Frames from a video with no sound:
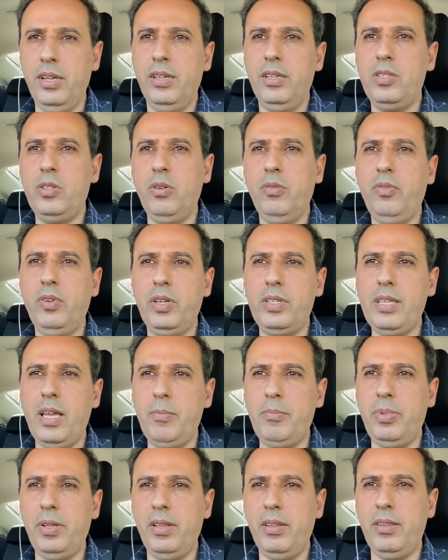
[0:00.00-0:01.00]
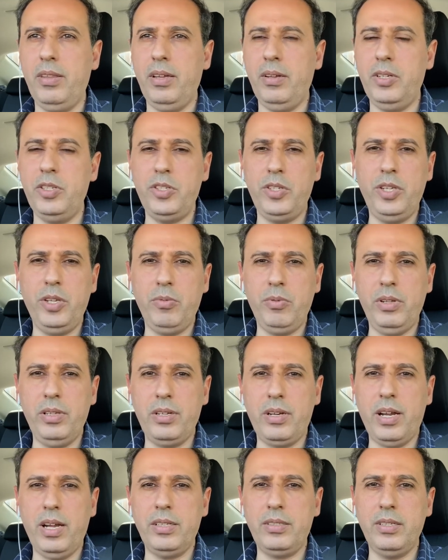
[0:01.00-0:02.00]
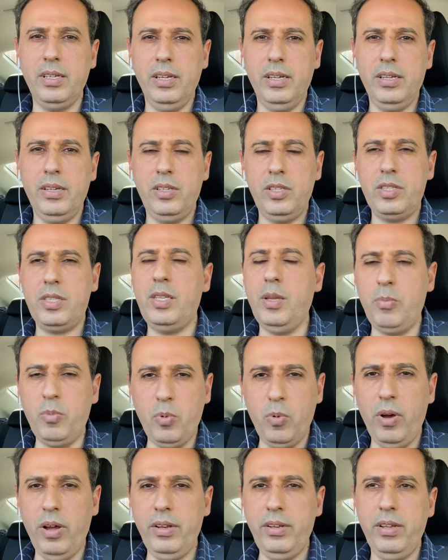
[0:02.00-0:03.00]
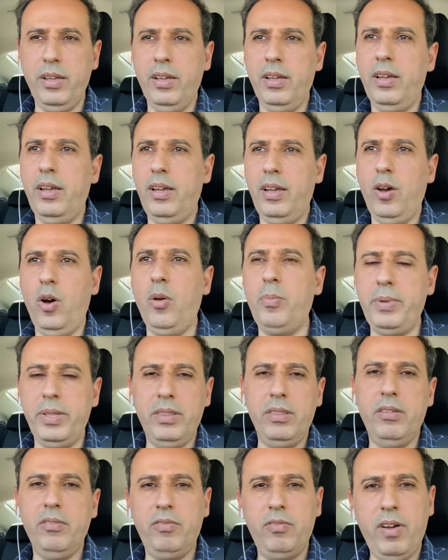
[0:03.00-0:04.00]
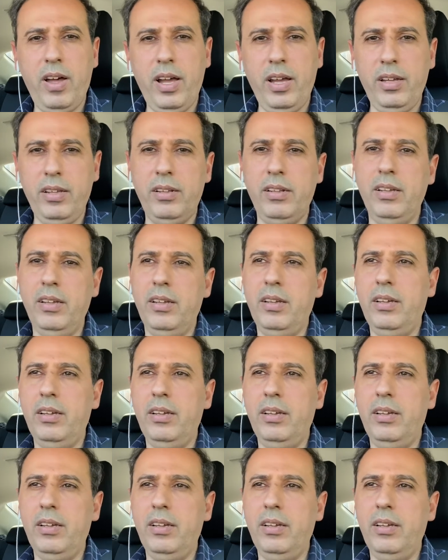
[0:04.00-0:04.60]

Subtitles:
So for example, the engineer will write step one, open the file,